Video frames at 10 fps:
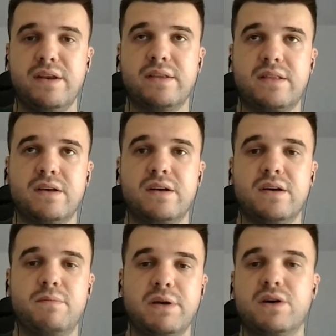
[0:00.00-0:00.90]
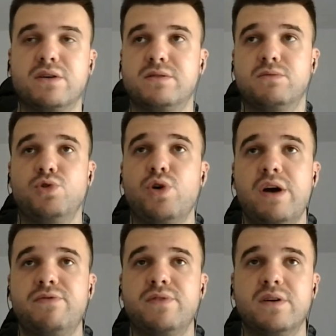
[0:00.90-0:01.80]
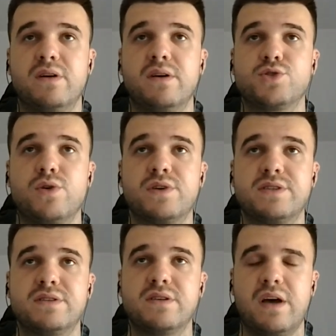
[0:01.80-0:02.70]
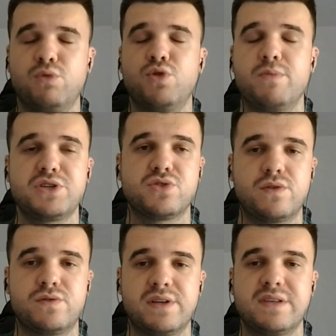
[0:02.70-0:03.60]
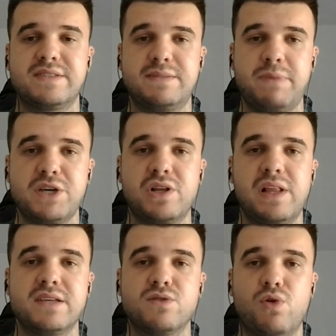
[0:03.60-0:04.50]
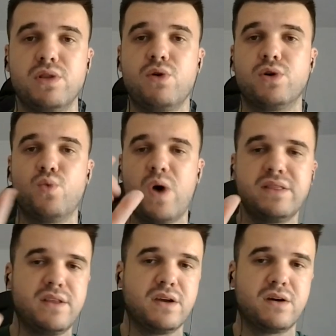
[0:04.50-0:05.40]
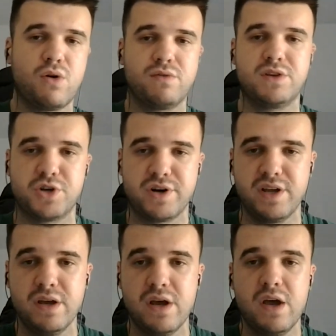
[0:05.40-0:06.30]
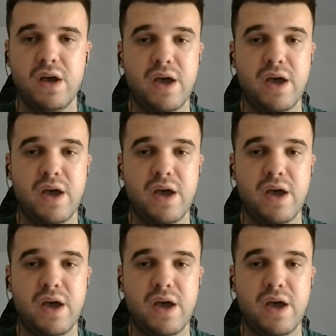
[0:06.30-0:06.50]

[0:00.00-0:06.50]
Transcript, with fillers: not uh, because you have uh, software automation software that specializes only on one thing of the journey